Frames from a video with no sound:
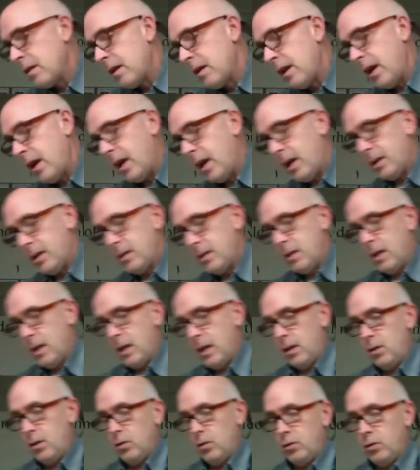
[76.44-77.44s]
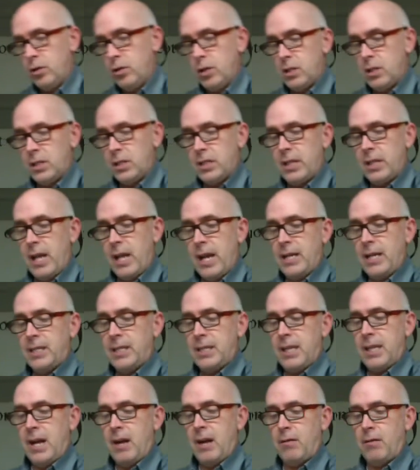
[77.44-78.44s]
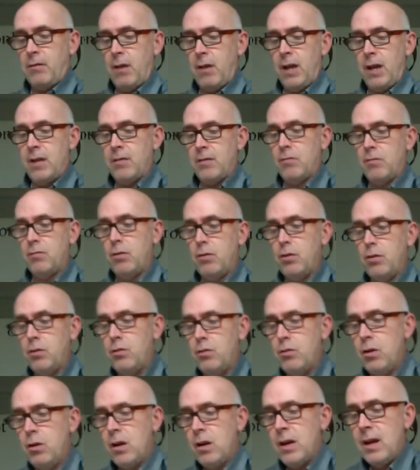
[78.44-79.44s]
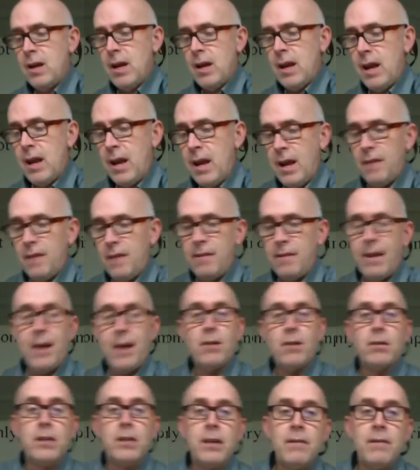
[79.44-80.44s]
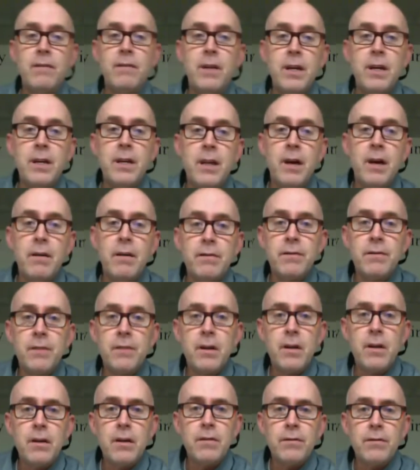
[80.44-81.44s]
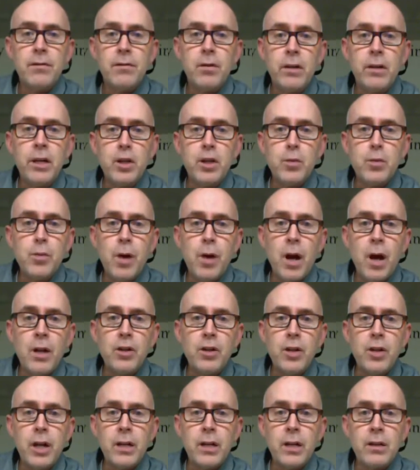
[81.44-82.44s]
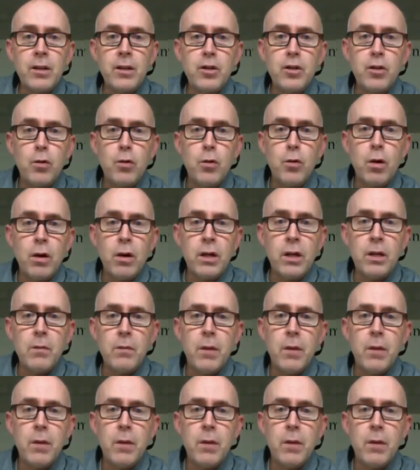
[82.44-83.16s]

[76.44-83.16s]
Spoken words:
And you'll just slice that right through, and that'll give you enough for each project that you're working.